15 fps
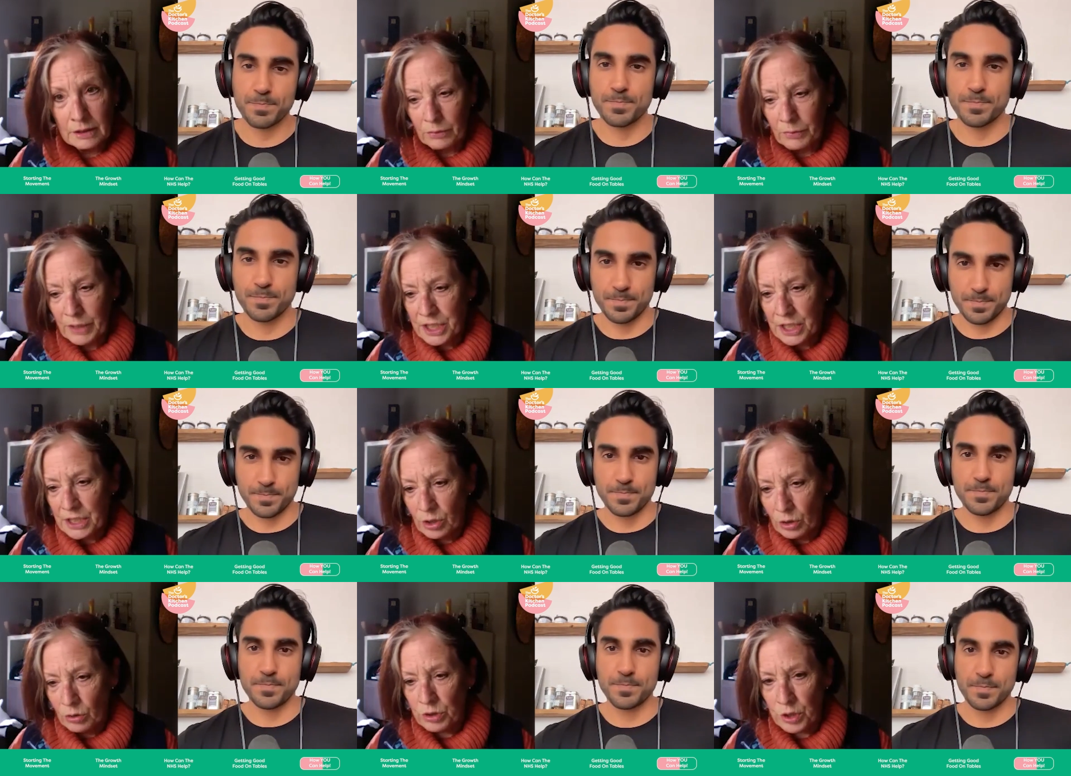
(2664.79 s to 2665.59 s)
Speaker 1: which is
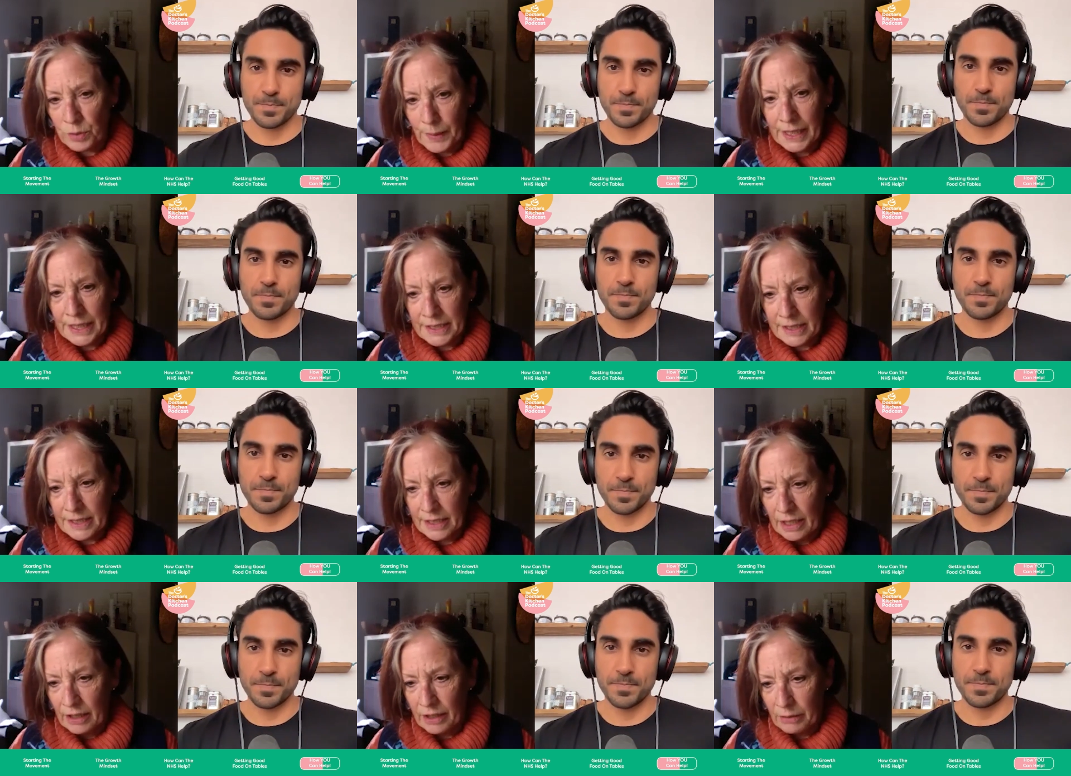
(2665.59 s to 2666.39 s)
those spaces in
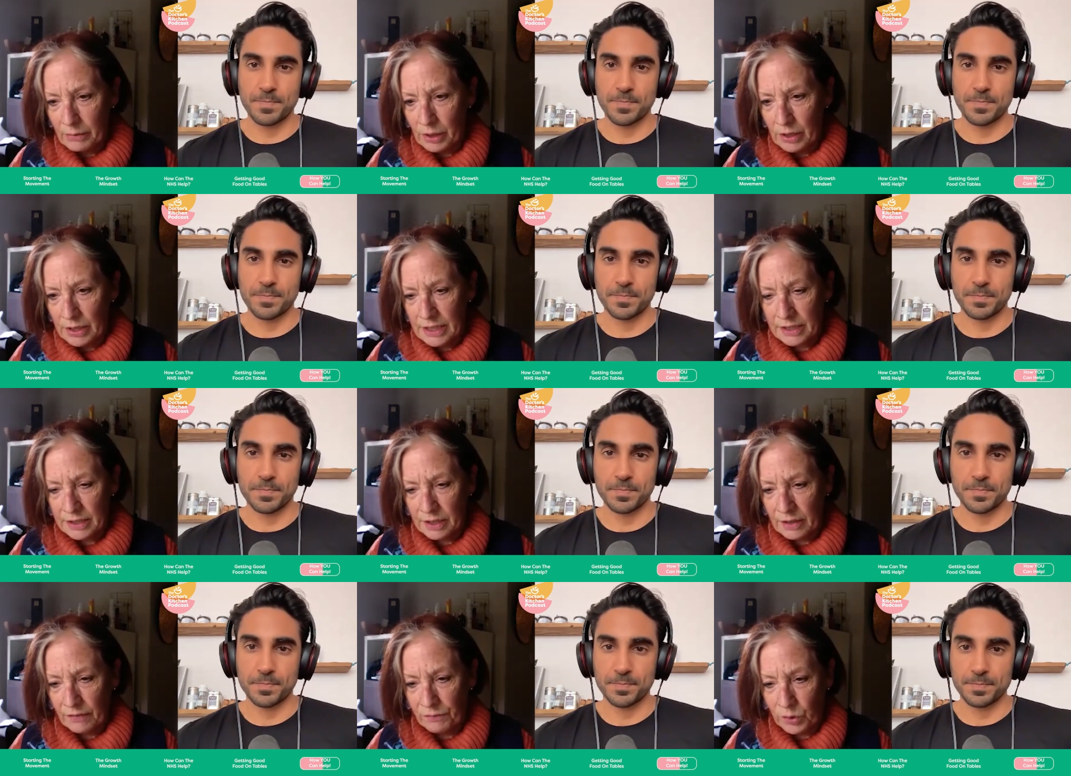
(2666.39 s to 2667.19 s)
our communities
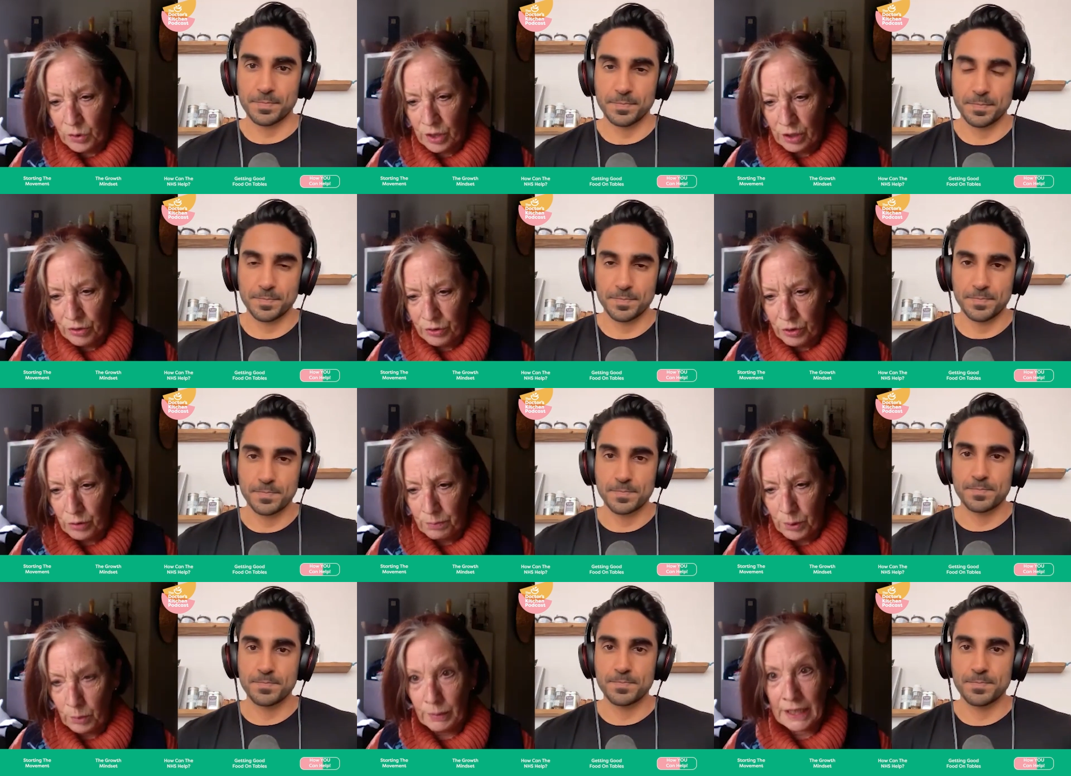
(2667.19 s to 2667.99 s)
that are funded through
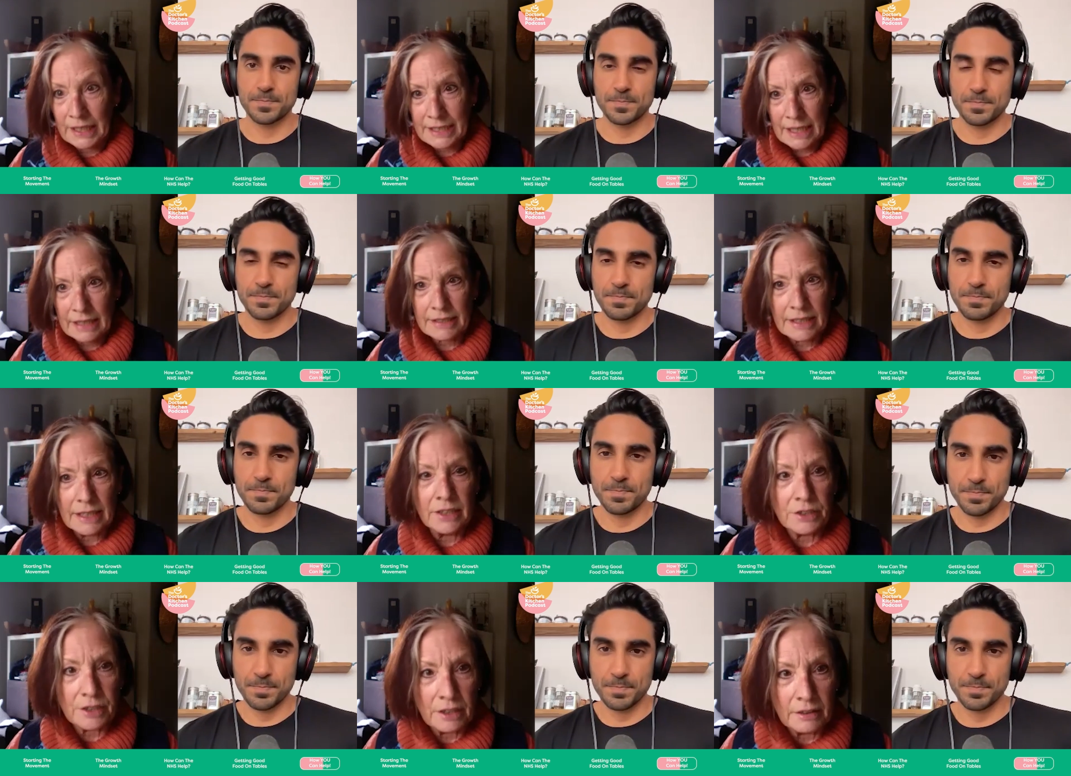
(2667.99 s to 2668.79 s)
public
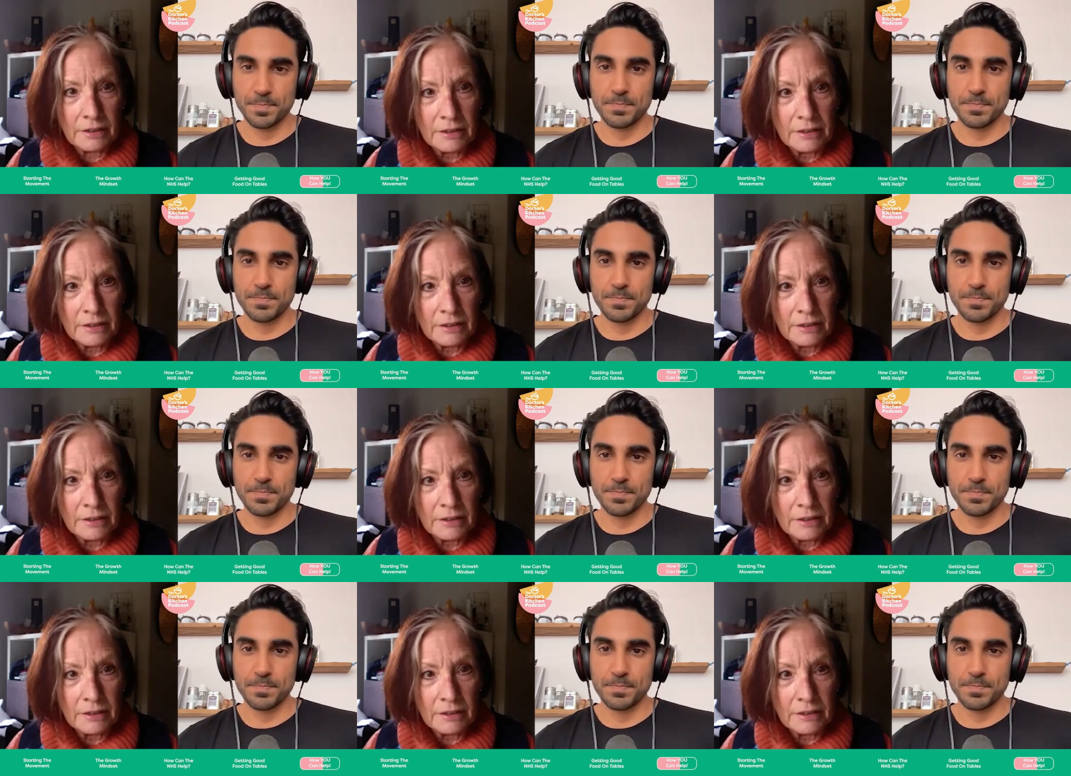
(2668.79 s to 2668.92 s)
taxation,